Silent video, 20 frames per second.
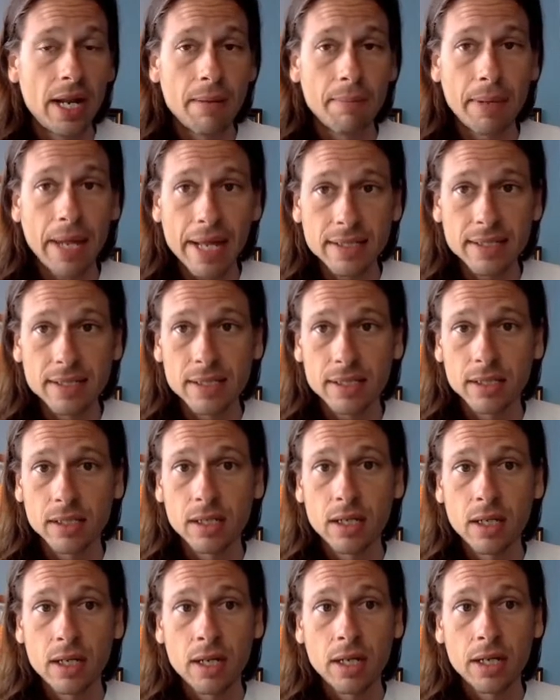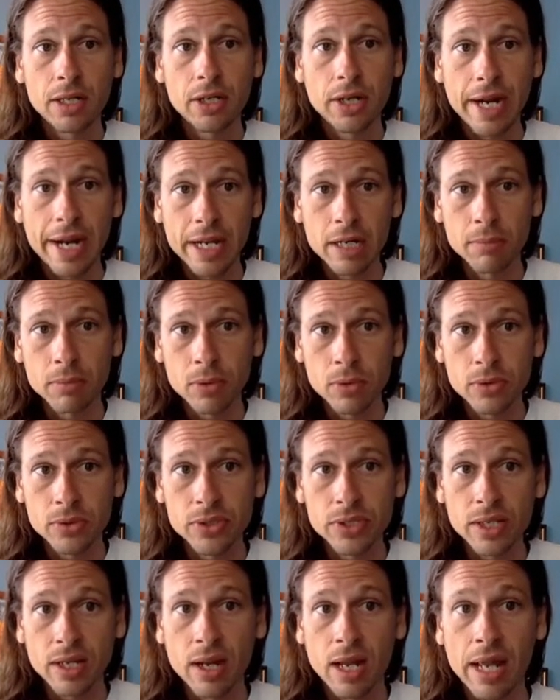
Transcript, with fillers: Pets your animals.